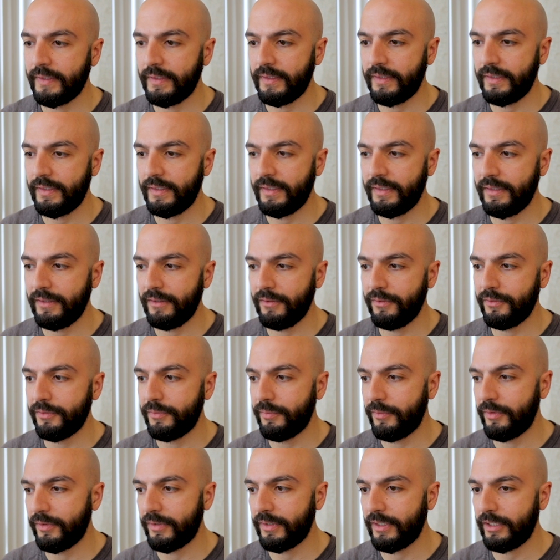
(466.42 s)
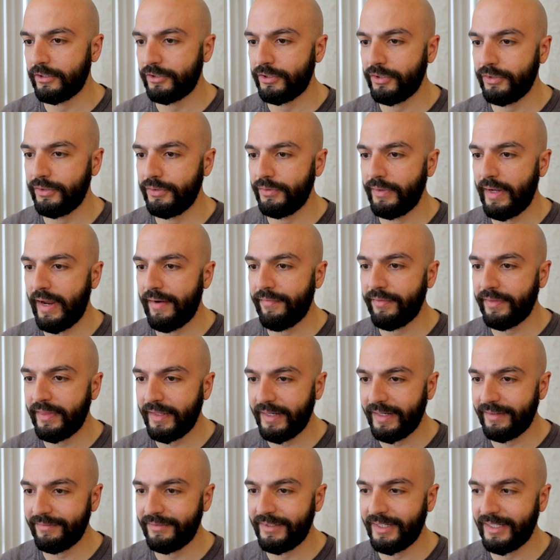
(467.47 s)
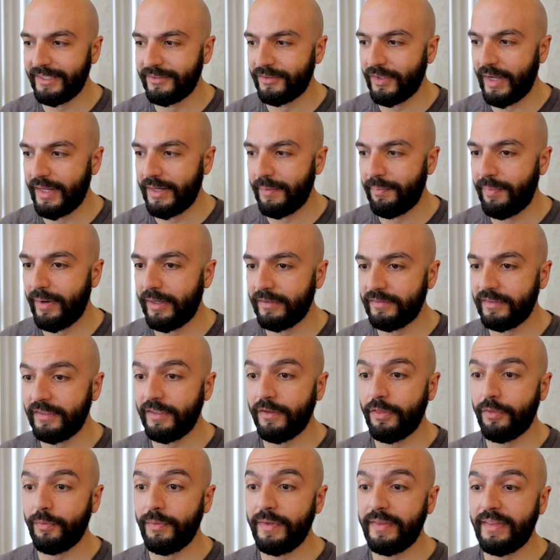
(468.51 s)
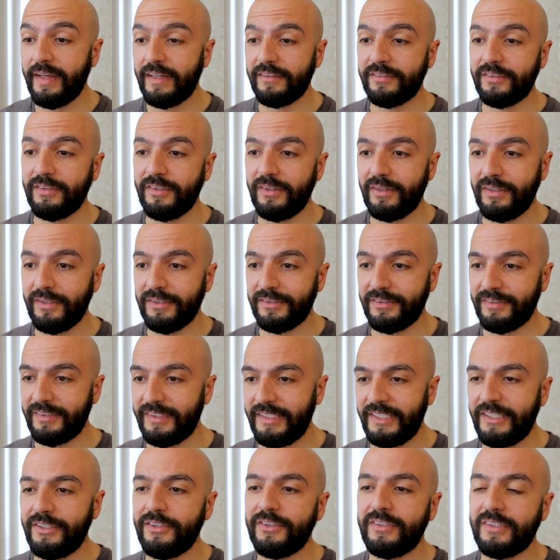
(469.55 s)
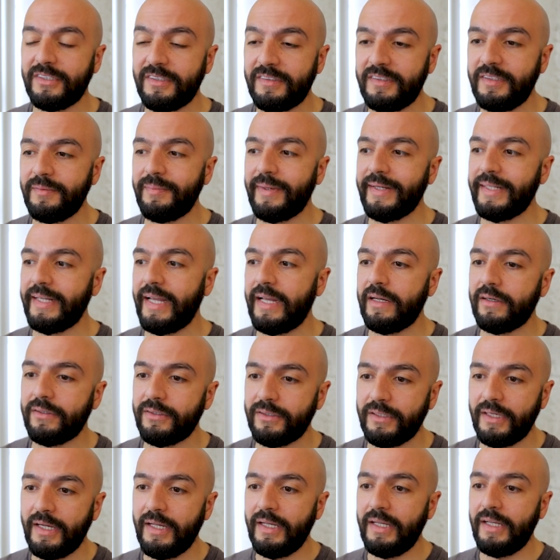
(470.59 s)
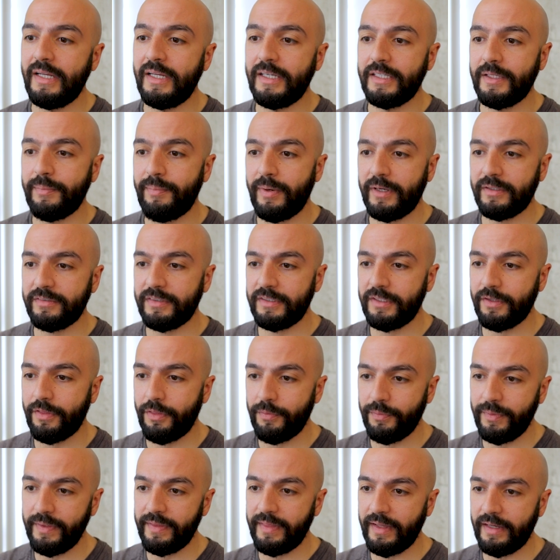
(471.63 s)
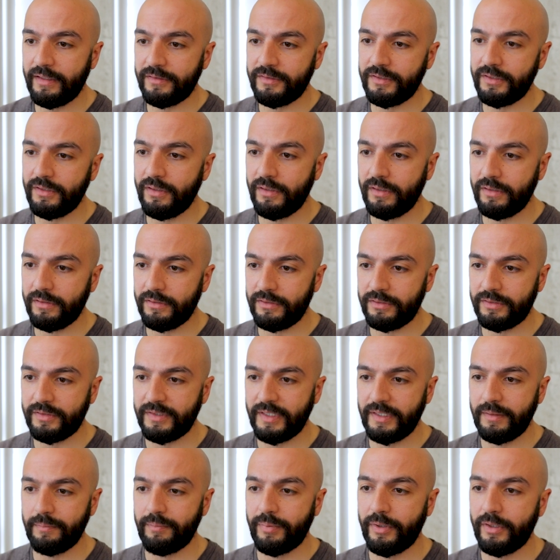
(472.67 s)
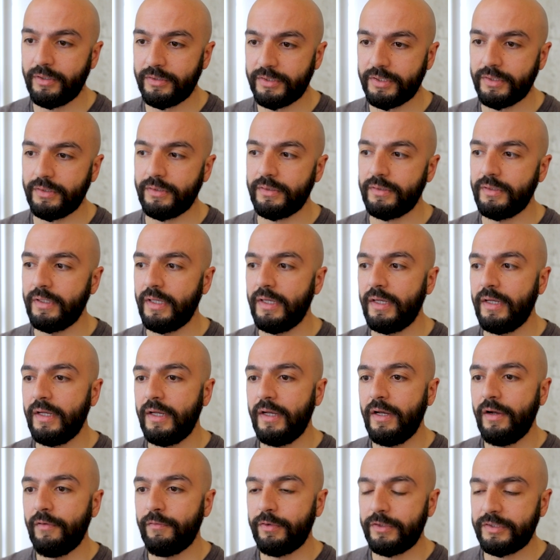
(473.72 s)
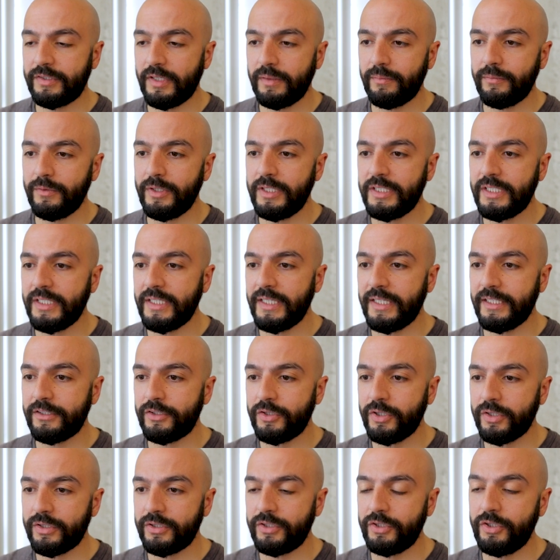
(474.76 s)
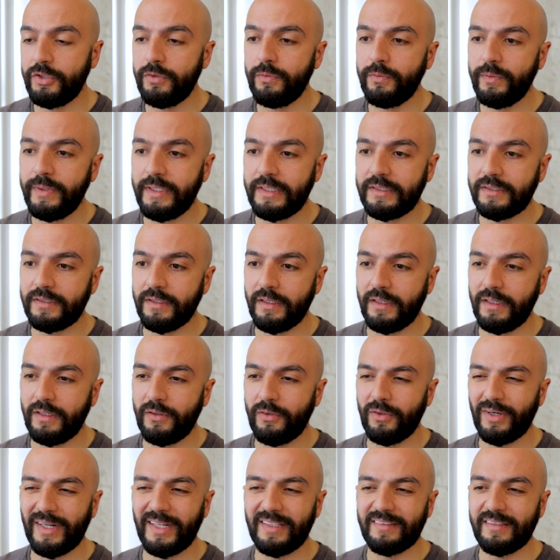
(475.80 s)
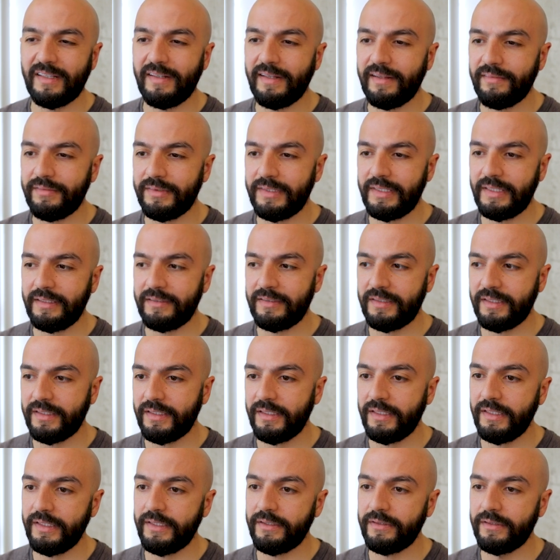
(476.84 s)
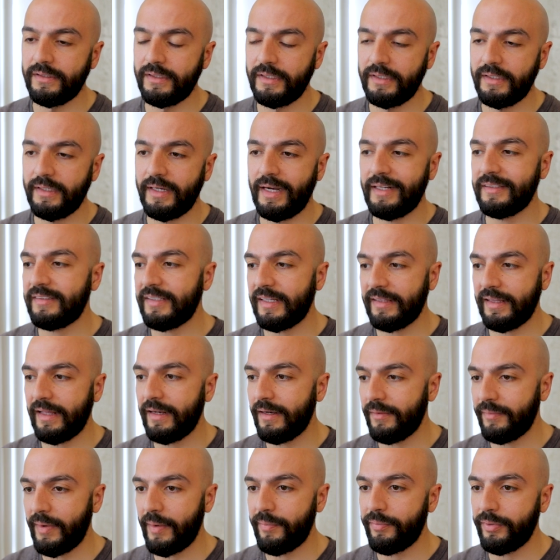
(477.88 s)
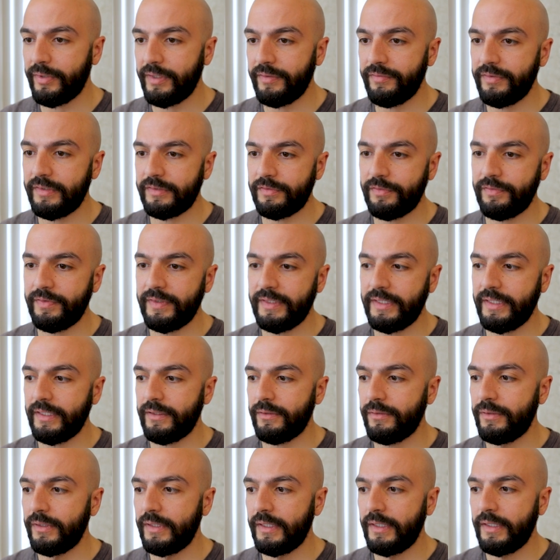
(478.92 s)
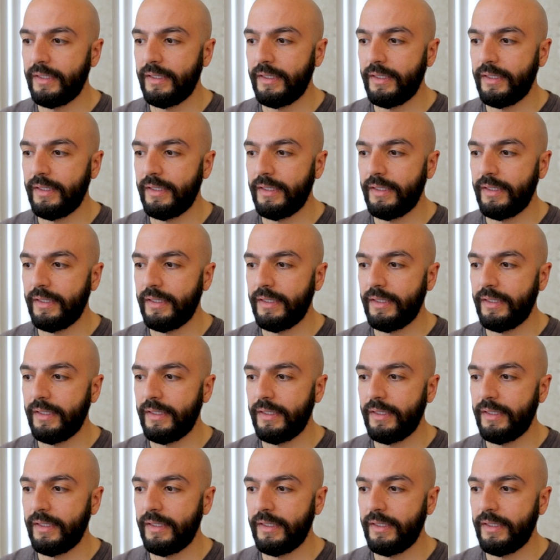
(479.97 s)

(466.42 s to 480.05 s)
Load more. I'll show you everything I've done. So I deposited $3,000. Here you can see my error. Deposited $3,000 in personal. For some reason, it took 2 weeks or I guess 11 days to clear. I said that in my previous video.